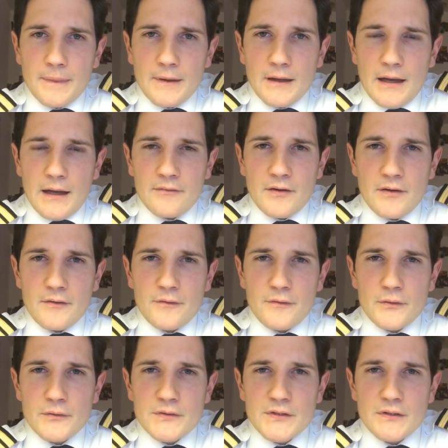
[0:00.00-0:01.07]
Have I
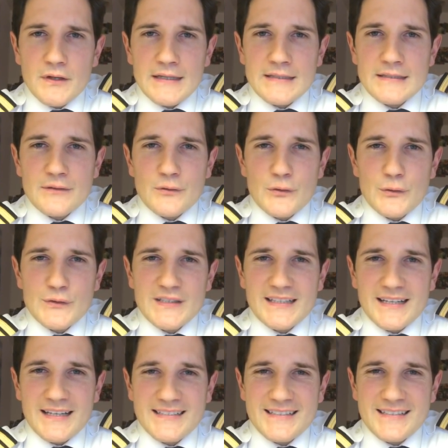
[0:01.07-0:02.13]
flown to Lanzarote?
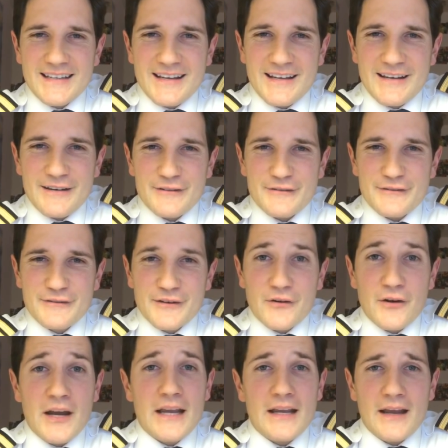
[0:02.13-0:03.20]
Yes, I have.
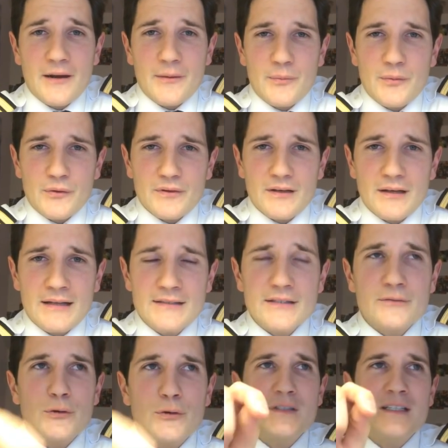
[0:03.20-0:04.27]
Great airport.
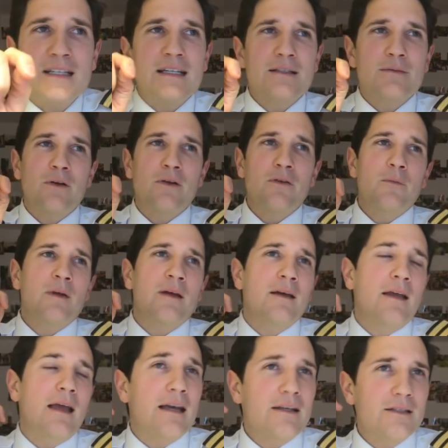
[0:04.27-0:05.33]
Lanzarote is one of
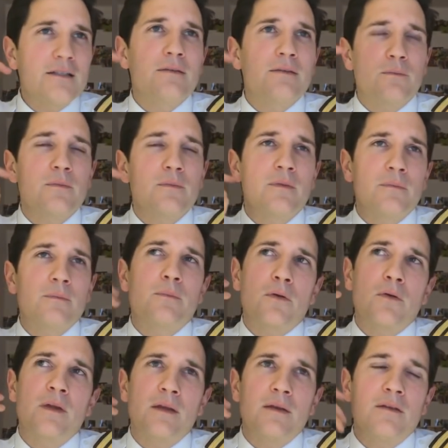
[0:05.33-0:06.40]
my, actually,
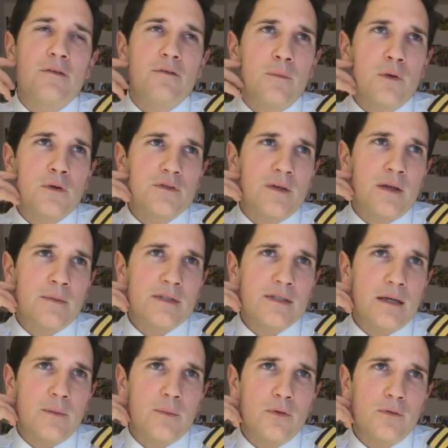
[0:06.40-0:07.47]
probably the most famous
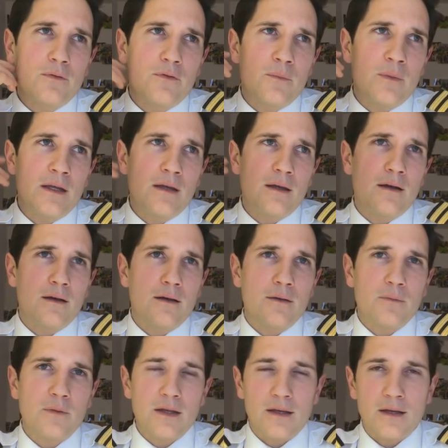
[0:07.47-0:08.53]
airport for me
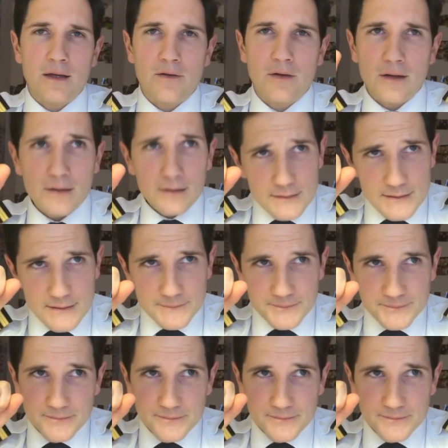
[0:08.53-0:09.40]
with the Canary Islands.